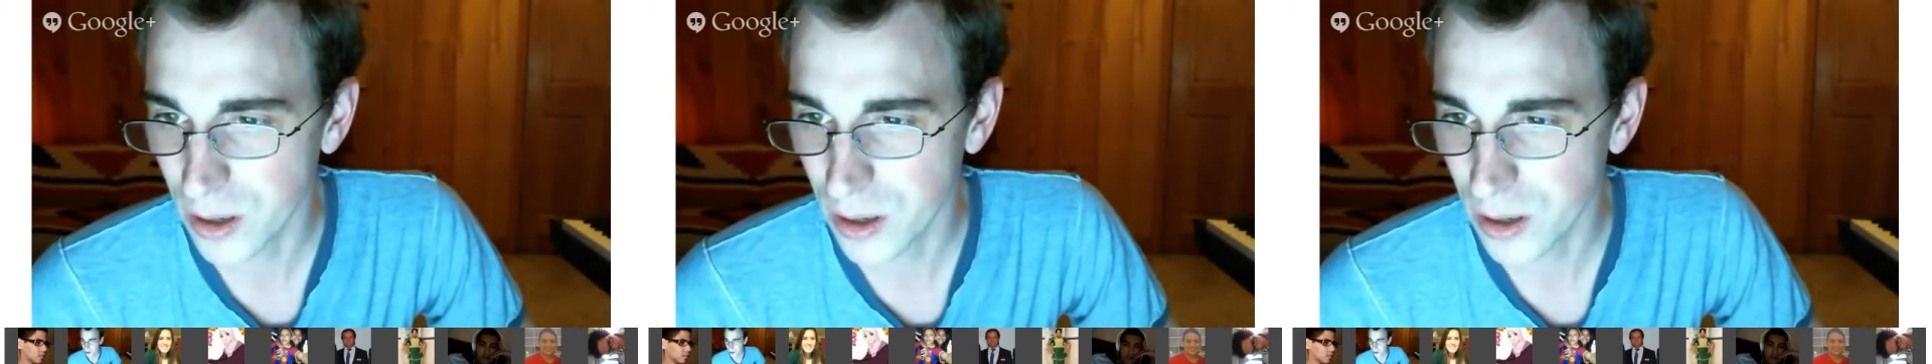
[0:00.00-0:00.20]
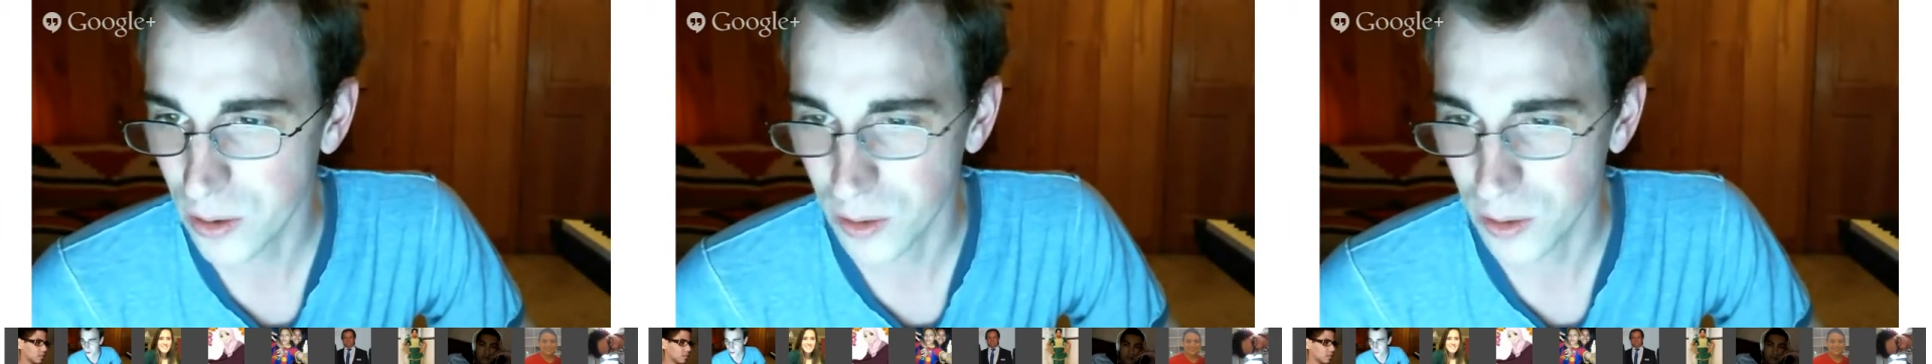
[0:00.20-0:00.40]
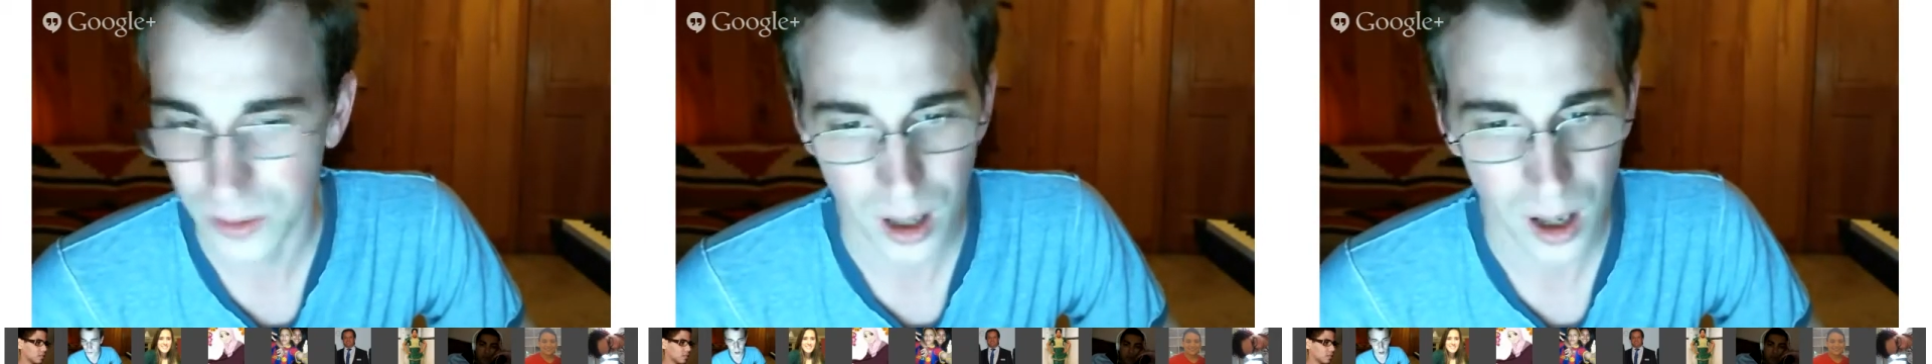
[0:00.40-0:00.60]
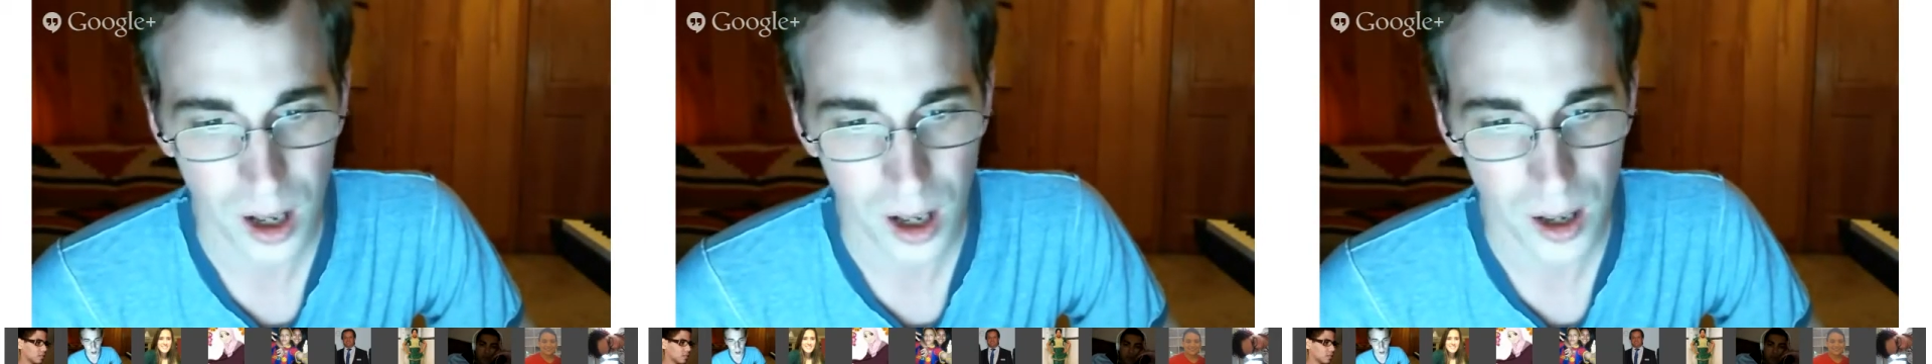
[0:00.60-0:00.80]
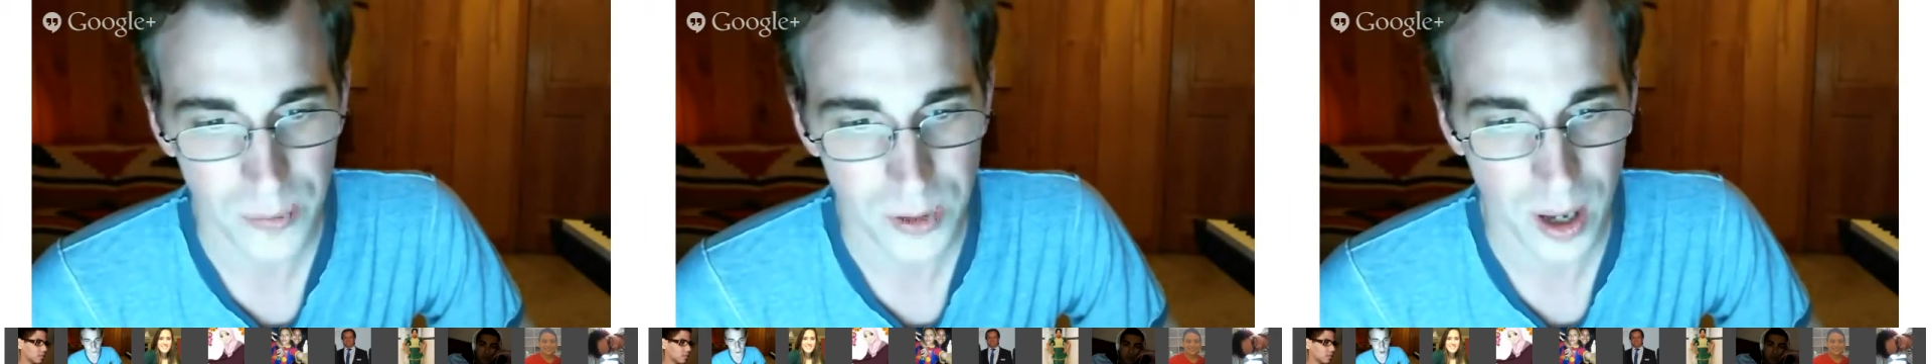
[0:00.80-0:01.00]
cool.
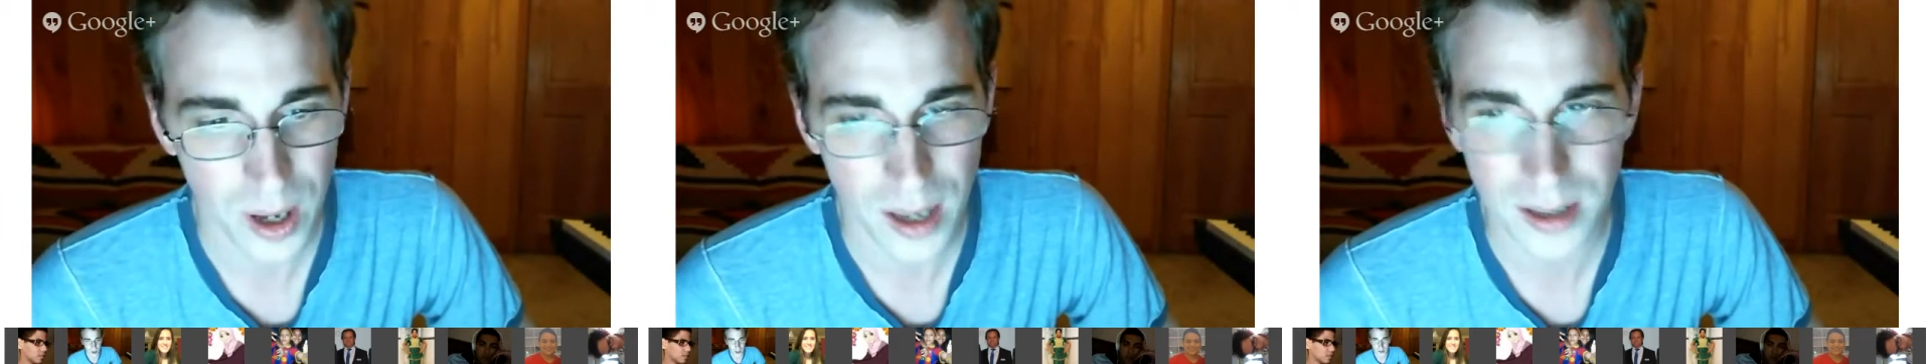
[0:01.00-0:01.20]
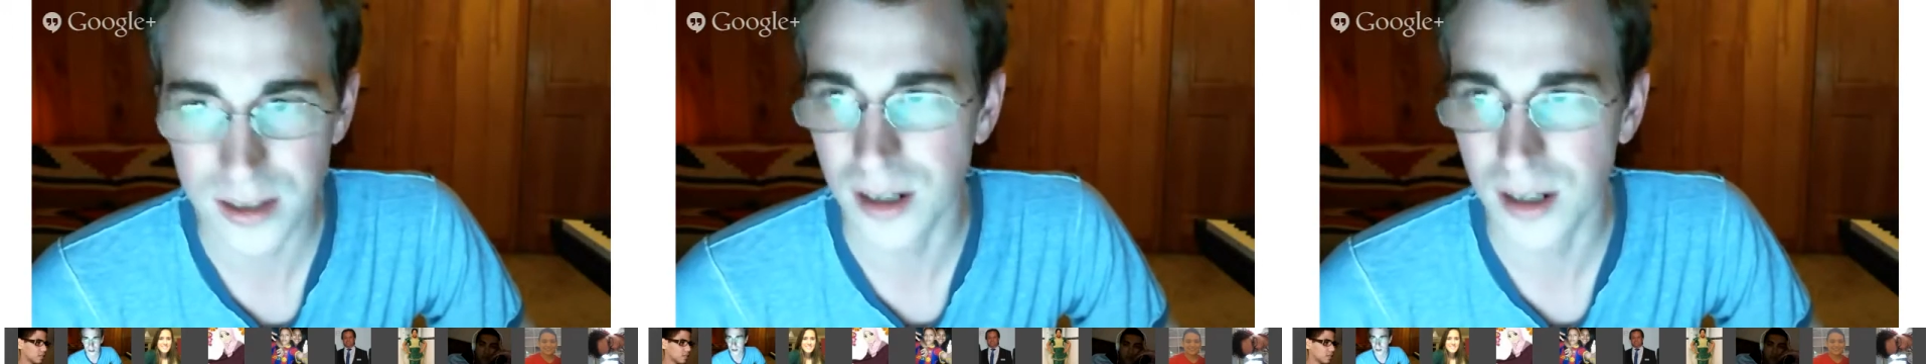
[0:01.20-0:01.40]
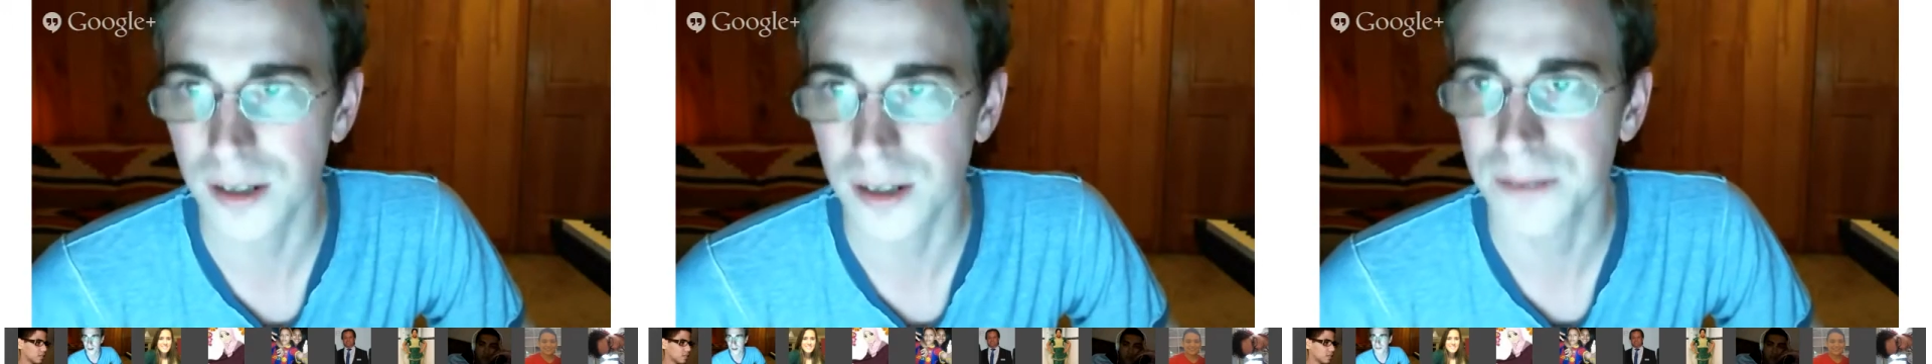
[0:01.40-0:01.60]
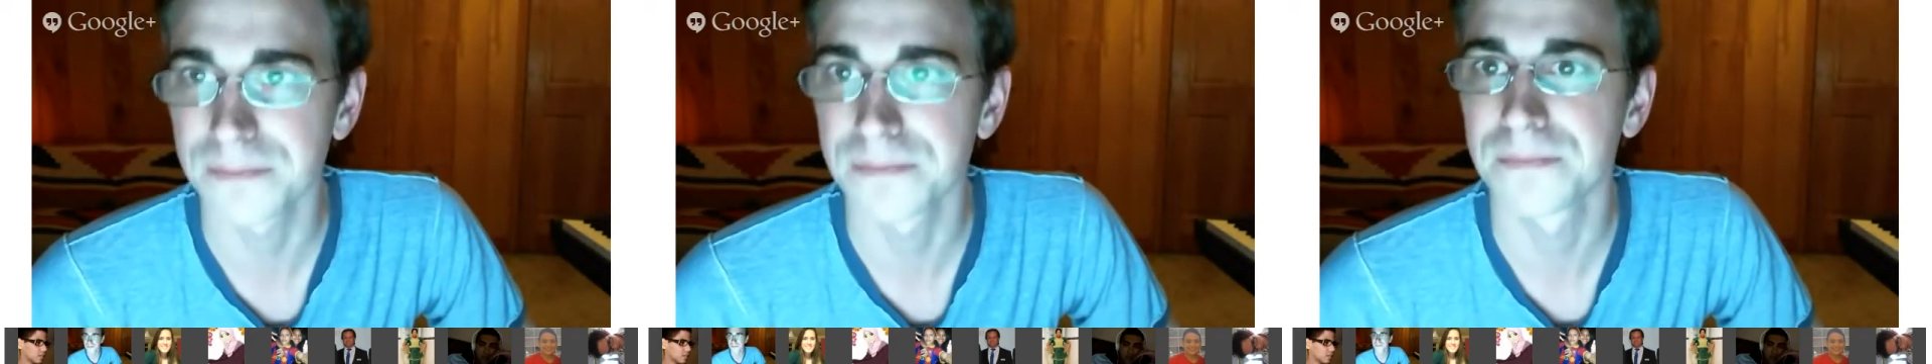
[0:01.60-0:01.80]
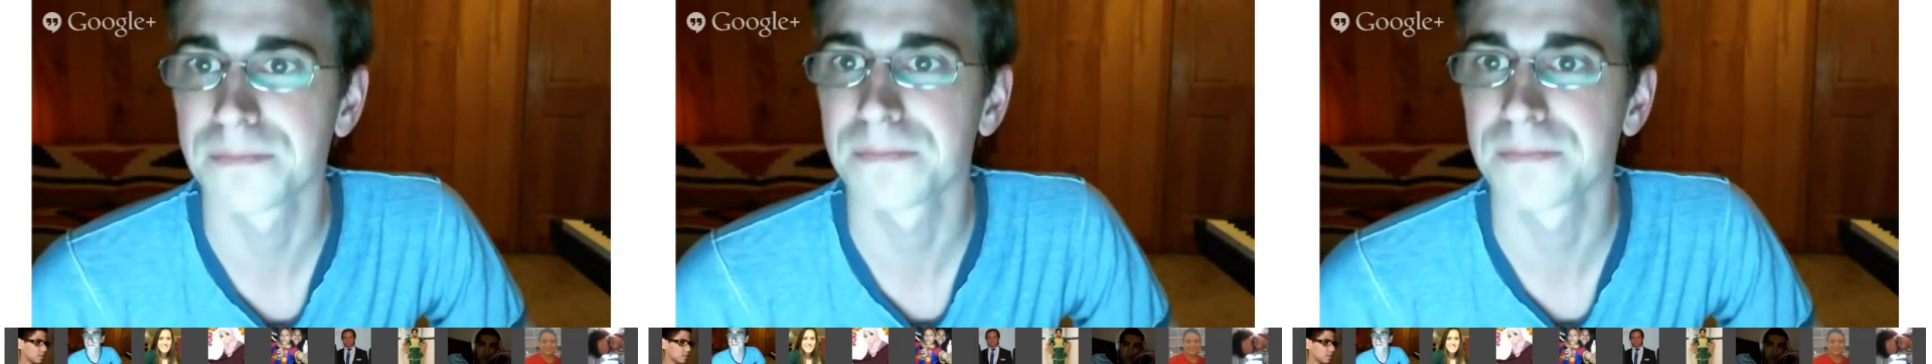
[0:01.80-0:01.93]
So, Antisar.